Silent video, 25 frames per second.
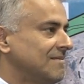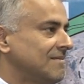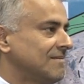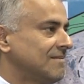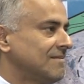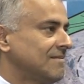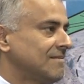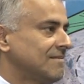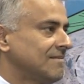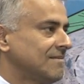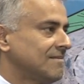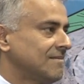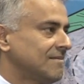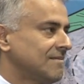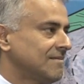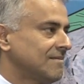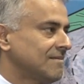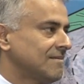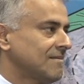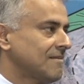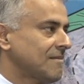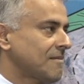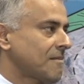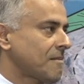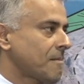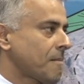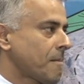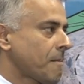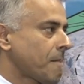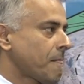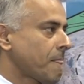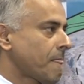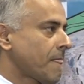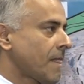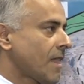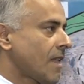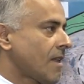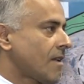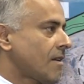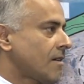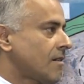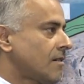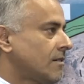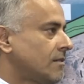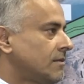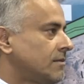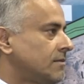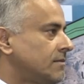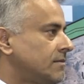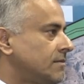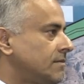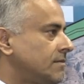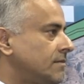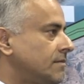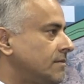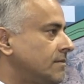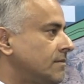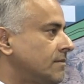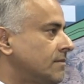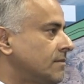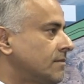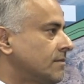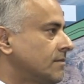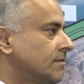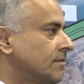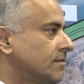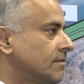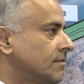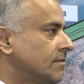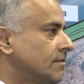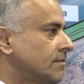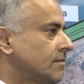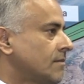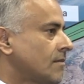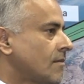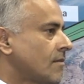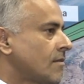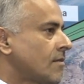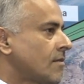The person shown says nothing.